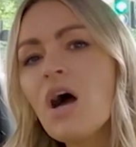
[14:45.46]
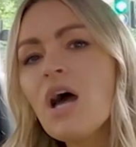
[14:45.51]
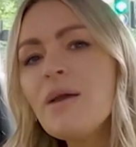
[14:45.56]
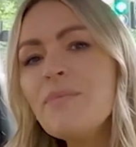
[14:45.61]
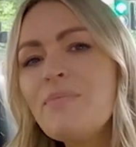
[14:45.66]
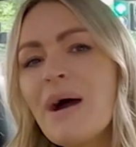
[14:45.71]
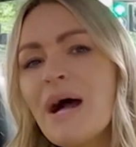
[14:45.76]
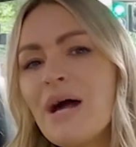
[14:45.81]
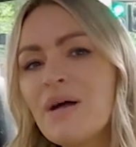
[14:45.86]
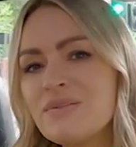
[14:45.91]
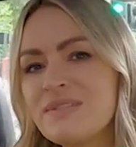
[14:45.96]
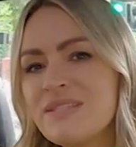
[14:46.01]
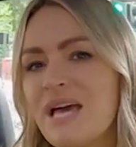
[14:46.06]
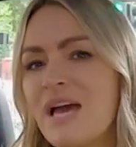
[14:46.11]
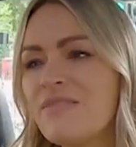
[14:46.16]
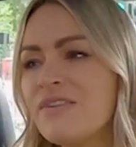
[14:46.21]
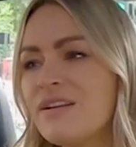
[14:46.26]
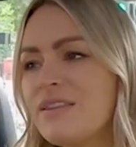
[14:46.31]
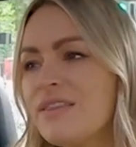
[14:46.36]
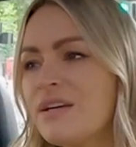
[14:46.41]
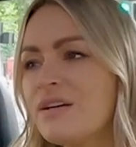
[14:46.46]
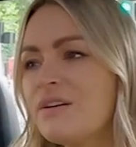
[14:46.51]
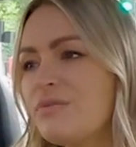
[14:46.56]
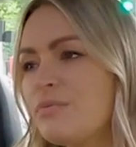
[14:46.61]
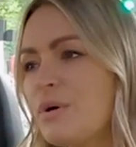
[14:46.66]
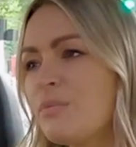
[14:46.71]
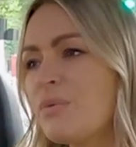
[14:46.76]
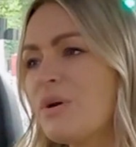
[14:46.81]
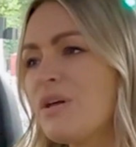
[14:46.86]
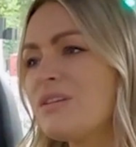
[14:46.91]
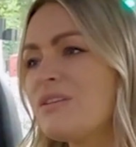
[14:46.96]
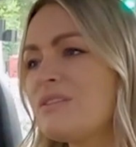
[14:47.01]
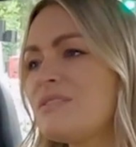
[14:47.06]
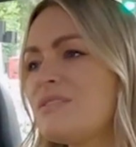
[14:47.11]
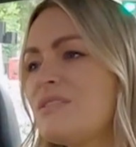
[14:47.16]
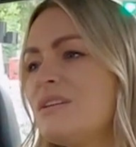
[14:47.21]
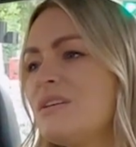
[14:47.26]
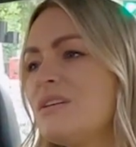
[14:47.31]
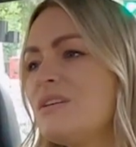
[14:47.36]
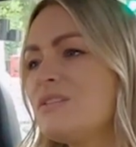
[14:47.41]
I bounce everything off my
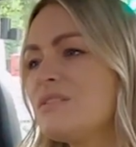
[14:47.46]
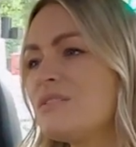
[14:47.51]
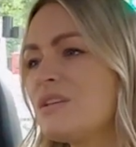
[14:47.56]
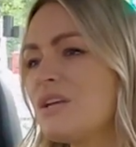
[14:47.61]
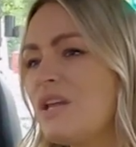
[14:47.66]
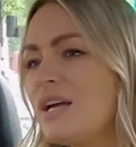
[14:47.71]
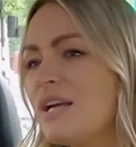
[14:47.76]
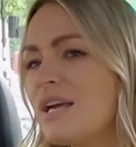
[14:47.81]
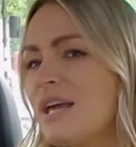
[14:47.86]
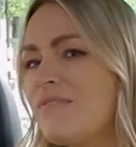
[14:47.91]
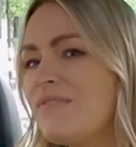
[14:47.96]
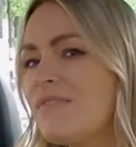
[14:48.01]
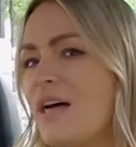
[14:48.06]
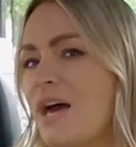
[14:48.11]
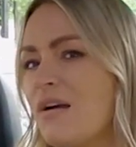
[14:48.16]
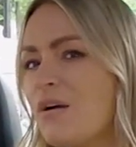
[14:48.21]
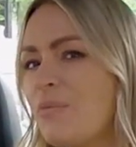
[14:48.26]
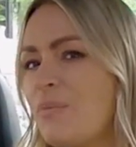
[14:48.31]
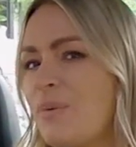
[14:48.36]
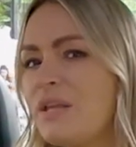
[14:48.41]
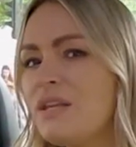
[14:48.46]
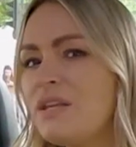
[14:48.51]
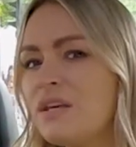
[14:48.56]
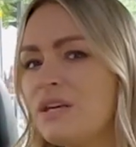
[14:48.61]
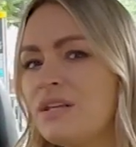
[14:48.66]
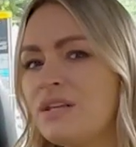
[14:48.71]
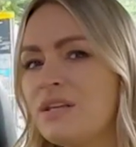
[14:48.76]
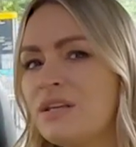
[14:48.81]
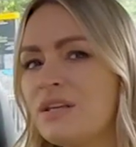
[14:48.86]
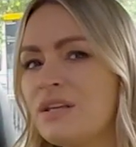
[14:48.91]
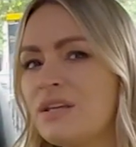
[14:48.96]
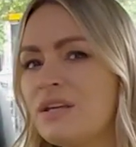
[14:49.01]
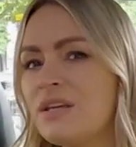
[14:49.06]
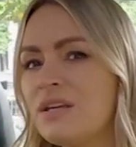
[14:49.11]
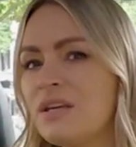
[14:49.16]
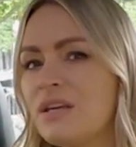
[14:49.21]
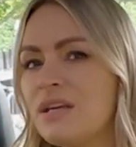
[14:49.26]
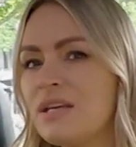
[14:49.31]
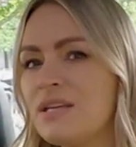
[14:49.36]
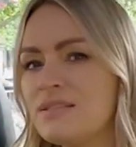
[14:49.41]
brothers. Yep. So like if their opinion
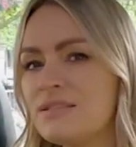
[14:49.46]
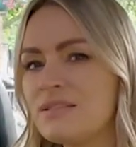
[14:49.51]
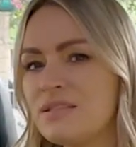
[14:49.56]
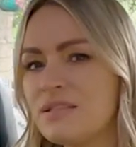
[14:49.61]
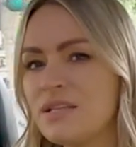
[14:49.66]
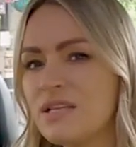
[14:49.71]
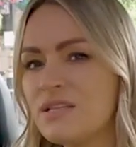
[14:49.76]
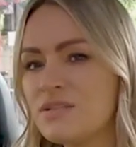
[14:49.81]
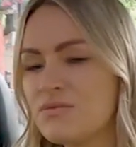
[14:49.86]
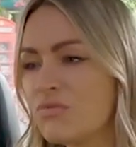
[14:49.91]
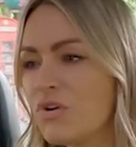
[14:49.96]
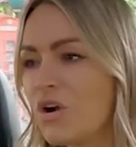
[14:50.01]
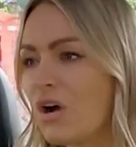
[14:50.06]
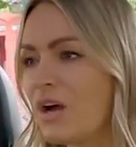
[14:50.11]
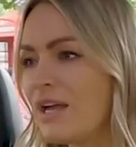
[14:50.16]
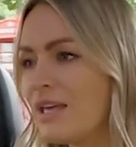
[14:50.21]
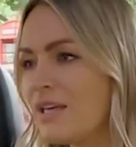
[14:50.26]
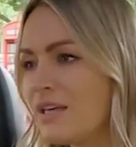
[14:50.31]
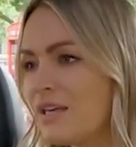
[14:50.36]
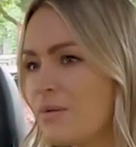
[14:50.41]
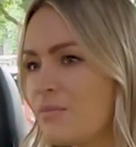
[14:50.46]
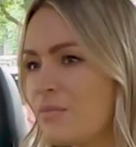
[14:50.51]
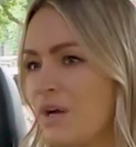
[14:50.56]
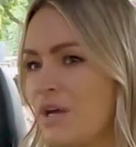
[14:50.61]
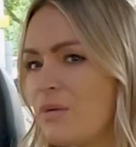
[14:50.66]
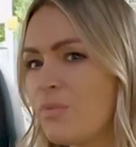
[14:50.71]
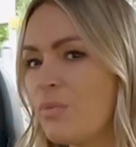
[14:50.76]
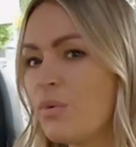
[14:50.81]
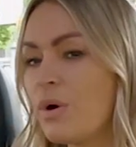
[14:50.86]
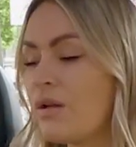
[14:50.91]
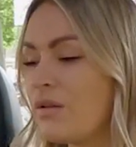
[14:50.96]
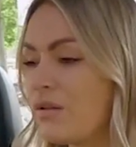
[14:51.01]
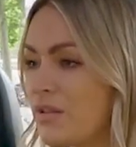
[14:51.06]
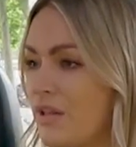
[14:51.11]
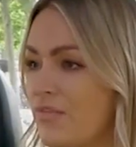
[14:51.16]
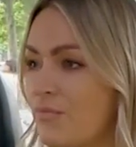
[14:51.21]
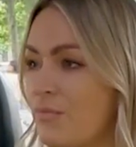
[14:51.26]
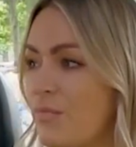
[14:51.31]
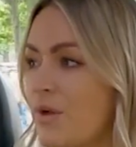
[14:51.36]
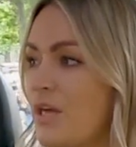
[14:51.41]
is is right in my
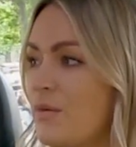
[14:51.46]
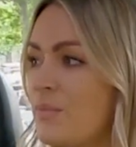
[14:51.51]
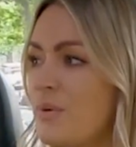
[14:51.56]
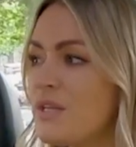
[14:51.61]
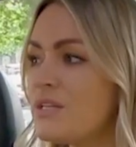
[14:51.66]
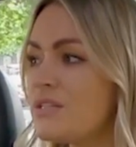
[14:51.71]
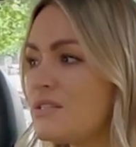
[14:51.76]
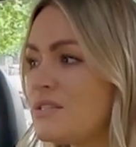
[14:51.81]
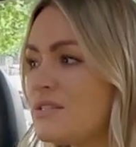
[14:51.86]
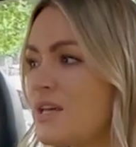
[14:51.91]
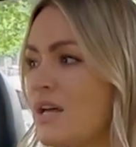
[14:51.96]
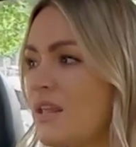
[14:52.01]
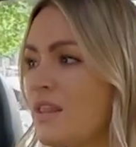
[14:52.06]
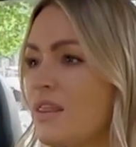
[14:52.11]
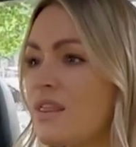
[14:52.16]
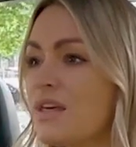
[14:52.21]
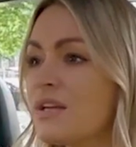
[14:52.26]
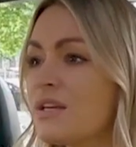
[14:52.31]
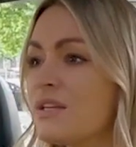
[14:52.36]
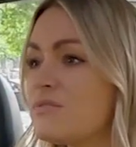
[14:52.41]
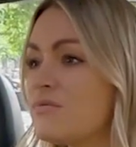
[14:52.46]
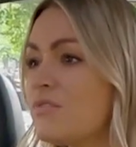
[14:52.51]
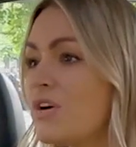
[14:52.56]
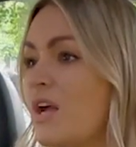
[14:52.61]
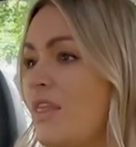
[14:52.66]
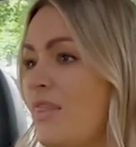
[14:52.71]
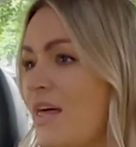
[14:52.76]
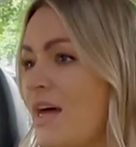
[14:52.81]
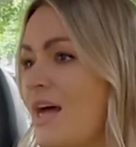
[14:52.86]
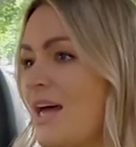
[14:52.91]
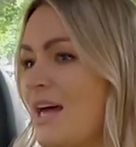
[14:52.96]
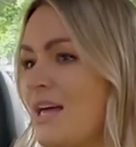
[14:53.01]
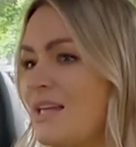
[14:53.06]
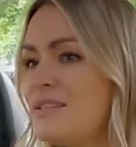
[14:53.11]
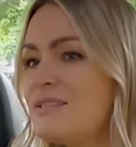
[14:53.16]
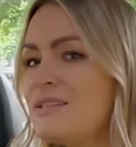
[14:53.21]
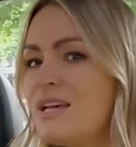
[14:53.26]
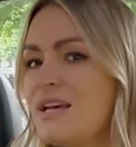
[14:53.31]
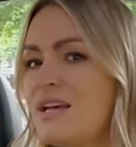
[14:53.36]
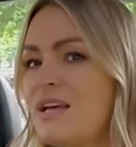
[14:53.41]
well, if yep. my opinion is a certain thing and it's right in their
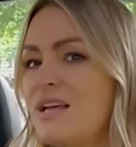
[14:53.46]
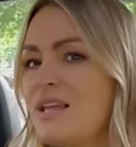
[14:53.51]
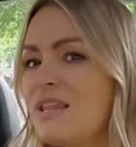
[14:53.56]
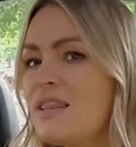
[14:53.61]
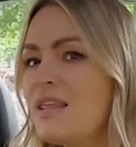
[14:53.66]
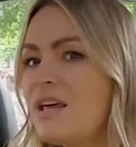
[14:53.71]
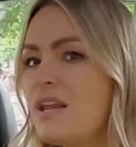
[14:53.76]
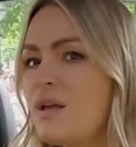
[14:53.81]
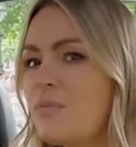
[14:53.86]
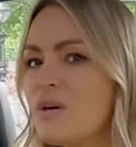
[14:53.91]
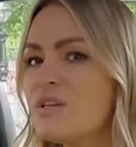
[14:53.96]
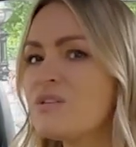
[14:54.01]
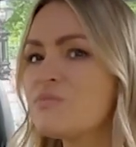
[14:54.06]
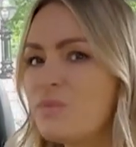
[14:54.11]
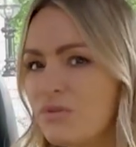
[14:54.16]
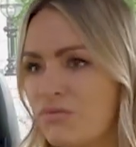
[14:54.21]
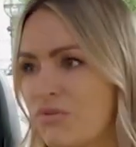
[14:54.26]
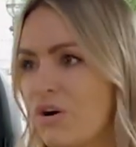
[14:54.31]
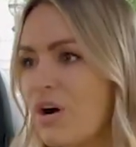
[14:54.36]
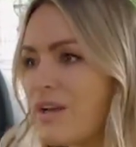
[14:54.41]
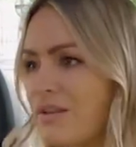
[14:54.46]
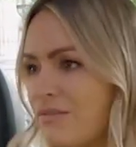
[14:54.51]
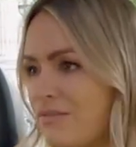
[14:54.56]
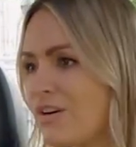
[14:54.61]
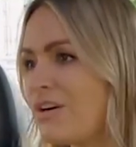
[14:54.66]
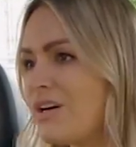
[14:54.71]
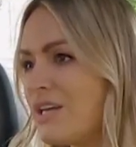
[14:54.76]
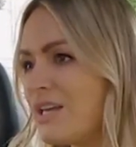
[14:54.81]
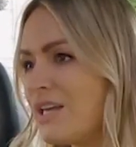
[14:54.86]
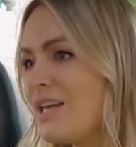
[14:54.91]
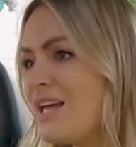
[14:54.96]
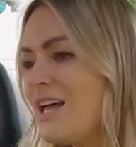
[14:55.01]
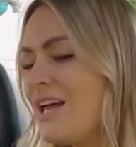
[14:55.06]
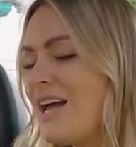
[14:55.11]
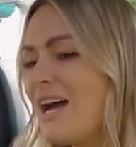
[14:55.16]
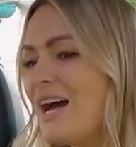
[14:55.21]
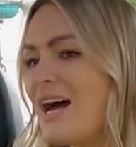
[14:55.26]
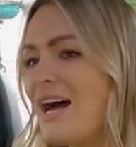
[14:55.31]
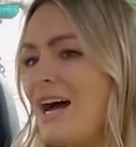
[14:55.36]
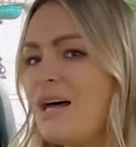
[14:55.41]
heads, then it must be right, right.
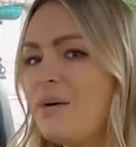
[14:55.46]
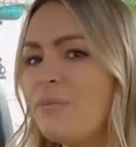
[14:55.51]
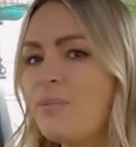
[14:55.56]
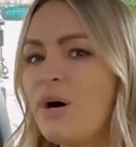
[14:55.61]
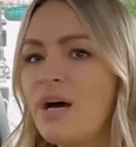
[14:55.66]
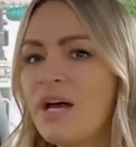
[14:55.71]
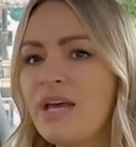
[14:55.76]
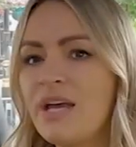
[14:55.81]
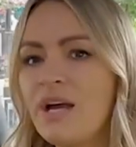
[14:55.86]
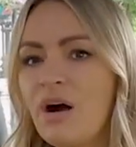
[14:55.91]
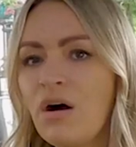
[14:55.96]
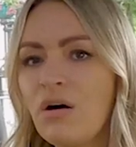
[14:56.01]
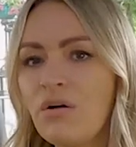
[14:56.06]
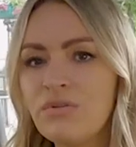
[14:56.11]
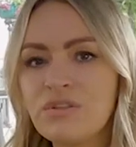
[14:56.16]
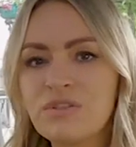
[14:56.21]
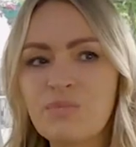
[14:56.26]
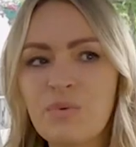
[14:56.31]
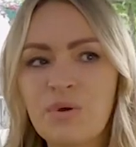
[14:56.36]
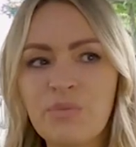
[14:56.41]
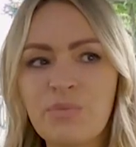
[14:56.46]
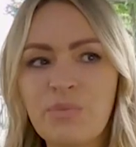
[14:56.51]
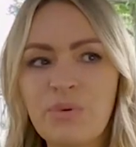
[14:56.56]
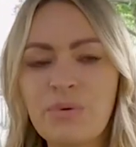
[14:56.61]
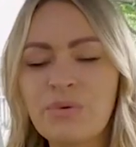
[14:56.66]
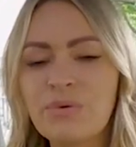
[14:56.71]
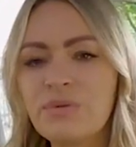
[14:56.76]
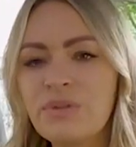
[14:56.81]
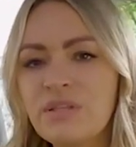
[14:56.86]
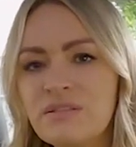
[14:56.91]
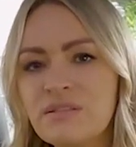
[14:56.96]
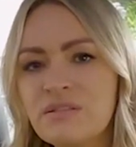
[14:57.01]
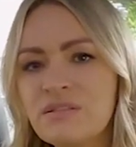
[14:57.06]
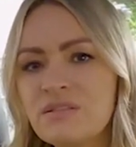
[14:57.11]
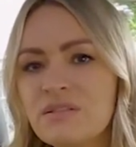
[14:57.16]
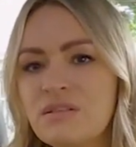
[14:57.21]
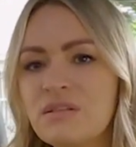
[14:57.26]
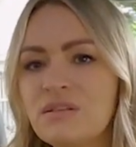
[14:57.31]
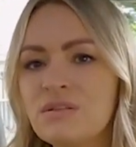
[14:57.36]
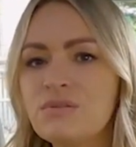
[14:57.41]
Yeah. And my oldest brother Paul
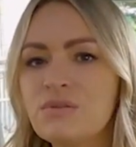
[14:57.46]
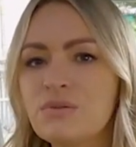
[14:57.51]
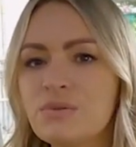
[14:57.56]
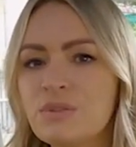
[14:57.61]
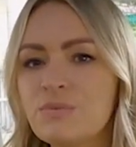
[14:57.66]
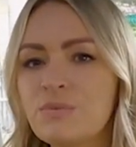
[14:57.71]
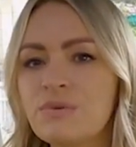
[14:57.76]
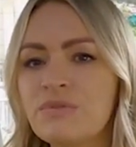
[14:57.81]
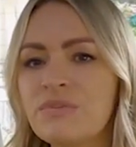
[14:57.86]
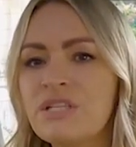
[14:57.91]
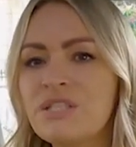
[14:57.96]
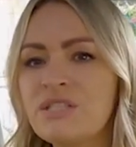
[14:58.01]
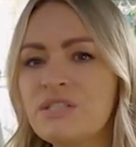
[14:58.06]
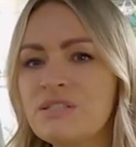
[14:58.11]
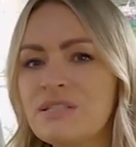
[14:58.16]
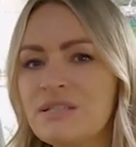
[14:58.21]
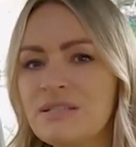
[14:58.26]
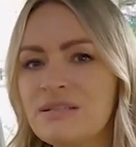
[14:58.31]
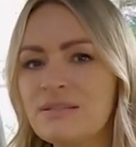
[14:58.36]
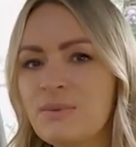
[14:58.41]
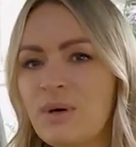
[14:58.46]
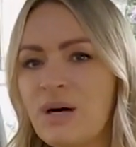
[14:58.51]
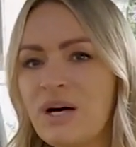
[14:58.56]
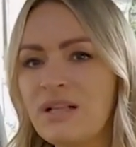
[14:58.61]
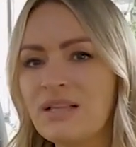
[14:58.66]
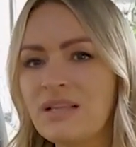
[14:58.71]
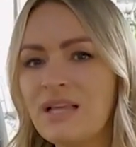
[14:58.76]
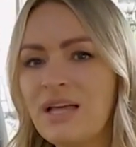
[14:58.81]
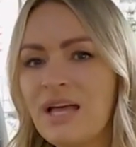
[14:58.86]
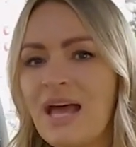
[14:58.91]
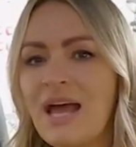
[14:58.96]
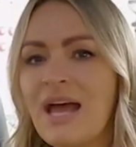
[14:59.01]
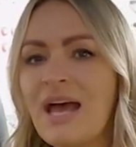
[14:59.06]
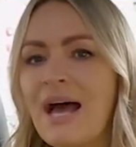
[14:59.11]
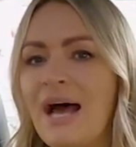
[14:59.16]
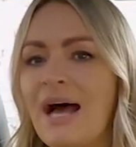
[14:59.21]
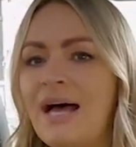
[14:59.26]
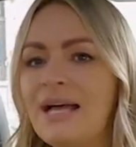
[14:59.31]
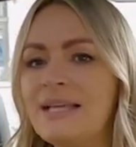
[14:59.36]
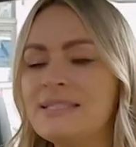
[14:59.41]
listens to Talksport religiously as well
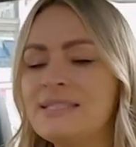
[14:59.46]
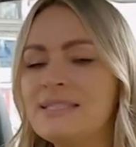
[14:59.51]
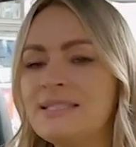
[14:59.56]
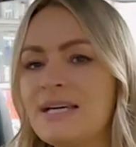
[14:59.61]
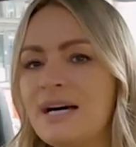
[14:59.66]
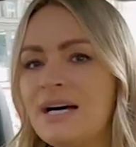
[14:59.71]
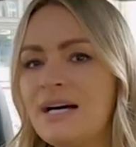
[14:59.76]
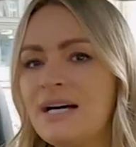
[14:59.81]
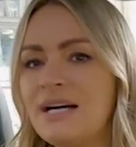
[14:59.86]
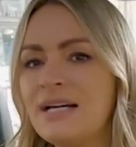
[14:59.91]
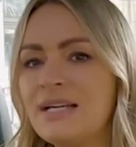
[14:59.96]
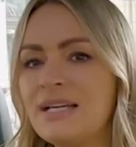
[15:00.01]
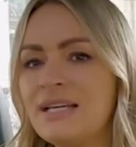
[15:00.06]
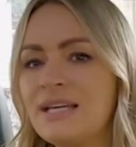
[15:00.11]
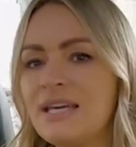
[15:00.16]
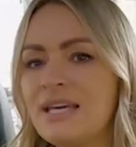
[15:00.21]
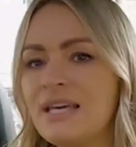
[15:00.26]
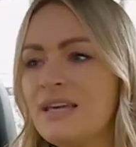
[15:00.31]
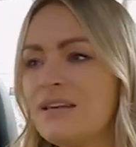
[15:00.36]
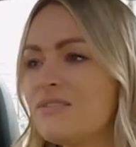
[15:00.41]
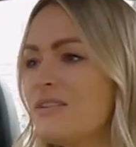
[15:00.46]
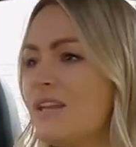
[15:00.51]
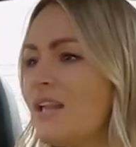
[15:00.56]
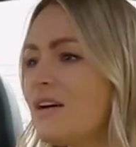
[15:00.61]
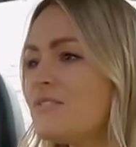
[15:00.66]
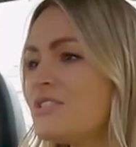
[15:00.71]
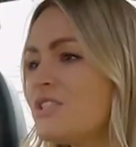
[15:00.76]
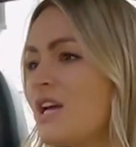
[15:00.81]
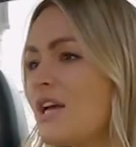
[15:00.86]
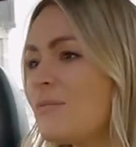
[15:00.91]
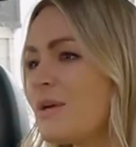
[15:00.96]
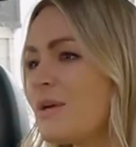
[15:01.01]
and uh, he loves